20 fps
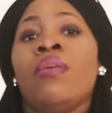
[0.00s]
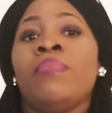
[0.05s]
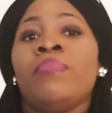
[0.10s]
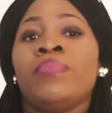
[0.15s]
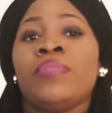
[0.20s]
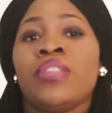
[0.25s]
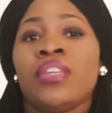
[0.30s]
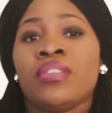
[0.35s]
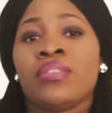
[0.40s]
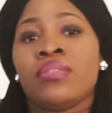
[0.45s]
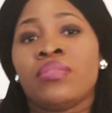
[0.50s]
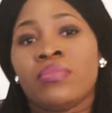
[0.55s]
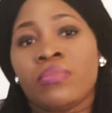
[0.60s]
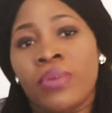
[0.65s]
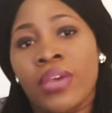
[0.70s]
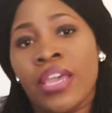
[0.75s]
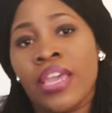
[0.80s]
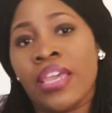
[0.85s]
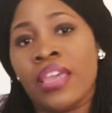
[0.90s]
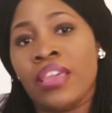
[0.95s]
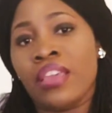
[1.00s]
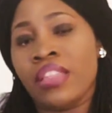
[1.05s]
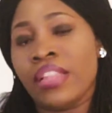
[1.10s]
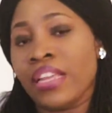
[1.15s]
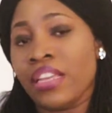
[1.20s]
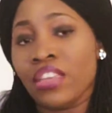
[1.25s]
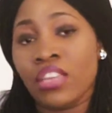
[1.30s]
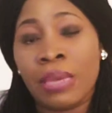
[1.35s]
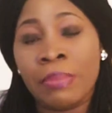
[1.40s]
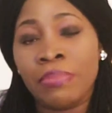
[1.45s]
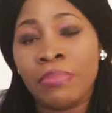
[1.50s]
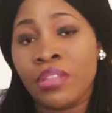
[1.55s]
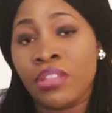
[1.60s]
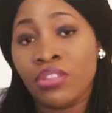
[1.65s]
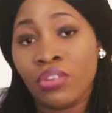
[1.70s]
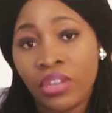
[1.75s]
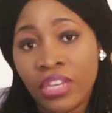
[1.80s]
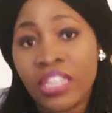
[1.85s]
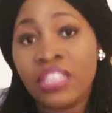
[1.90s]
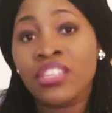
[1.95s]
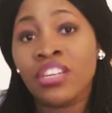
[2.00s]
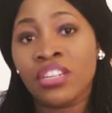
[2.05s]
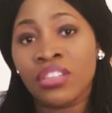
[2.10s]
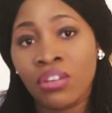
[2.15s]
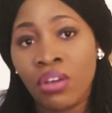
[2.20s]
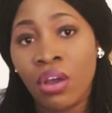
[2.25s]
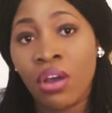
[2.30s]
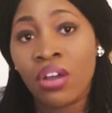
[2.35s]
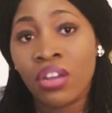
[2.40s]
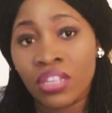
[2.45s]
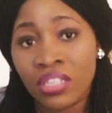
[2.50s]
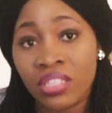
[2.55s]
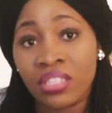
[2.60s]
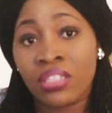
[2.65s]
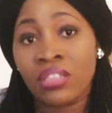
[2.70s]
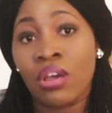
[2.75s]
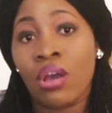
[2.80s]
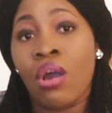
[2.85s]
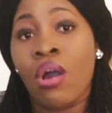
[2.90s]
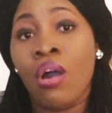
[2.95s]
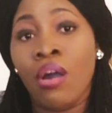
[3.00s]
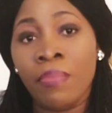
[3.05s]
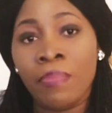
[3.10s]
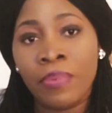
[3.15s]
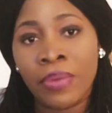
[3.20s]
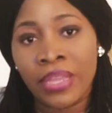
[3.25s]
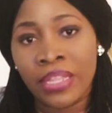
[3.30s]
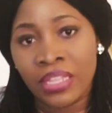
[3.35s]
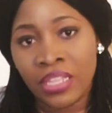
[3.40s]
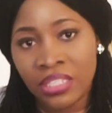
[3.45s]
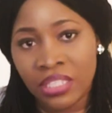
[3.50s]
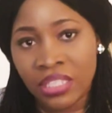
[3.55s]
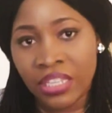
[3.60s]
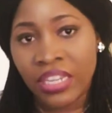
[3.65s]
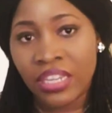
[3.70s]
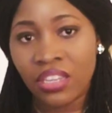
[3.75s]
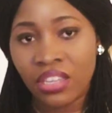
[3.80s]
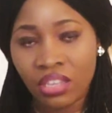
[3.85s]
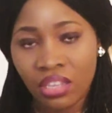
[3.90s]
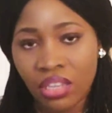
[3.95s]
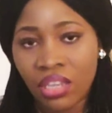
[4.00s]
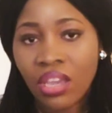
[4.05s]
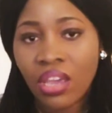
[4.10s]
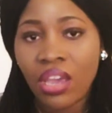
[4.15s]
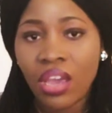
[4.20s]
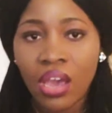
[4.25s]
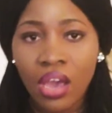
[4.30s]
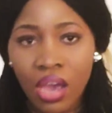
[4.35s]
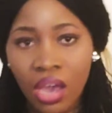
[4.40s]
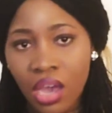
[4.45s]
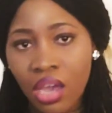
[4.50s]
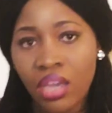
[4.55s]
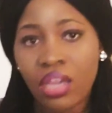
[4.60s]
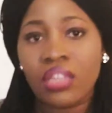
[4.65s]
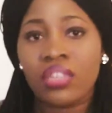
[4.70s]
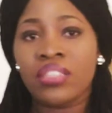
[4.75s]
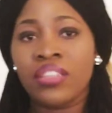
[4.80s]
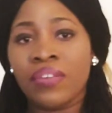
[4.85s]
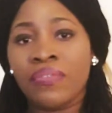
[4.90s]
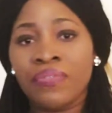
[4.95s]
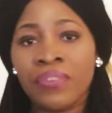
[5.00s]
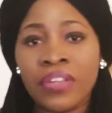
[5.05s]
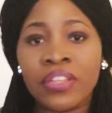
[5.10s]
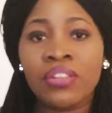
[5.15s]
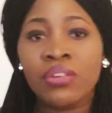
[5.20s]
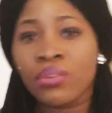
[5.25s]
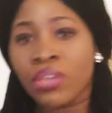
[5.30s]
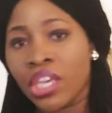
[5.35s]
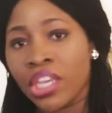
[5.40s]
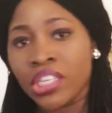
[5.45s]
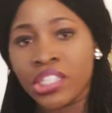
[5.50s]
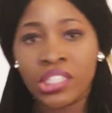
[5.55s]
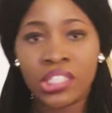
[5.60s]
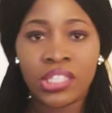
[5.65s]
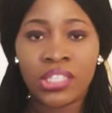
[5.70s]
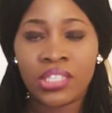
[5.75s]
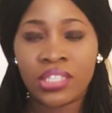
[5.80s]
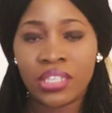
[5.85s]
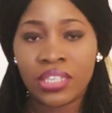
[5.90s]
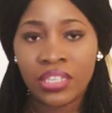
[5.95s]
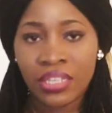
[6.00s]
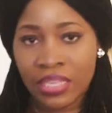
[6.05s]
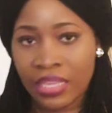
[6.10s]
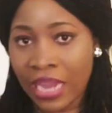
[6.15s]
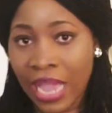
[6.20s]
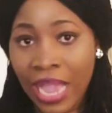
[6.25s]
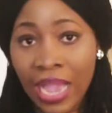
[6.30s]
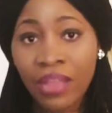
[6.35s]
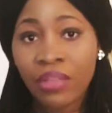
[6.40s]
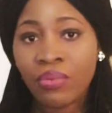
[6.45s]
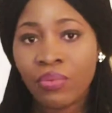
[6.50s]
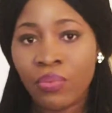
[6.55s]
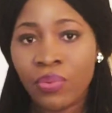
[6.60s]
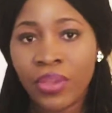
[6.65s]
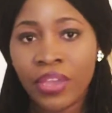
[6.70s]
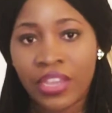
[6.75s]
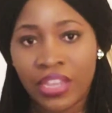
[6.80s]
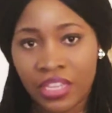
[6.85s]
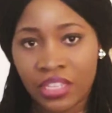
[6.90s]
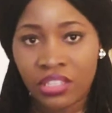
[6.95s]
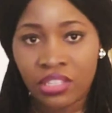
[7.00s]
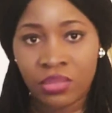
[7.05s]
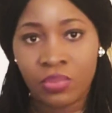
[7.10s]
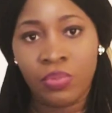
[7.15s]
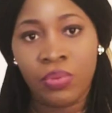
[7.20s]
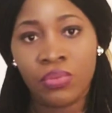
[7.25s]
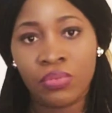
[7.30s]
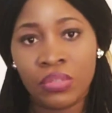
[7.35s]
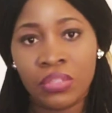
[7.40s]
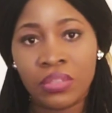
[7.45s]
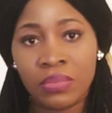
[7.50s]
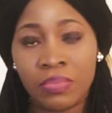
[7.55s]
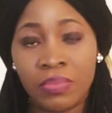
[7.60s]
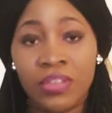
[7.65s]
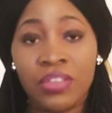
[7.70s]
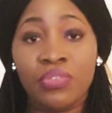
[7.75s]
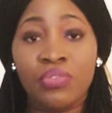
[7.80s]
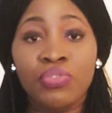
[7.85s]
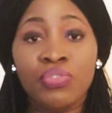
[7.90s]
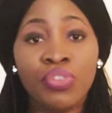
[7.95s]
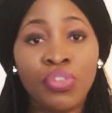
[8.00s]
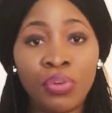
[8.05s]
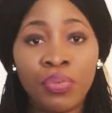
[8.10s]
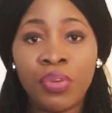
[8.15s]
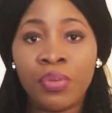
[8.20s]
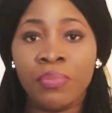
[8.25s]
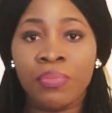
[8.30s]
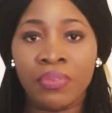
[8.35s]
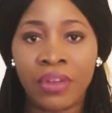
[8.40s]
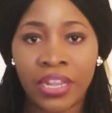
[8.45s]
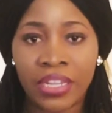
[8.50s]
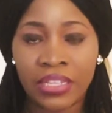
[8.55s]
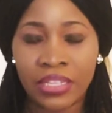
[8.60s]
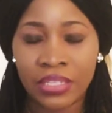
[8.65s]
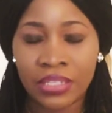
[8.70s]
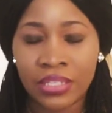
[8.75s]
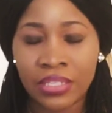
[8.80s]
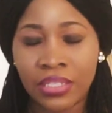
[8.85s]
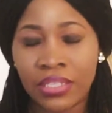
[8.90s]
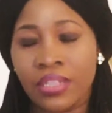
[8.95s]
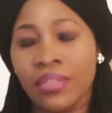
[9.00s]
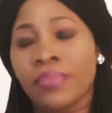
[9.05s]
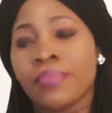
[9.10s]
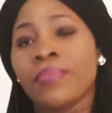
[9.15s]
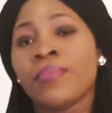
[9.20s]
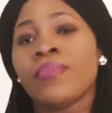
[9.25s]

up this way, like I mean your internal organs up, and it's like different locations and not where it's supposed to be during pregnancy.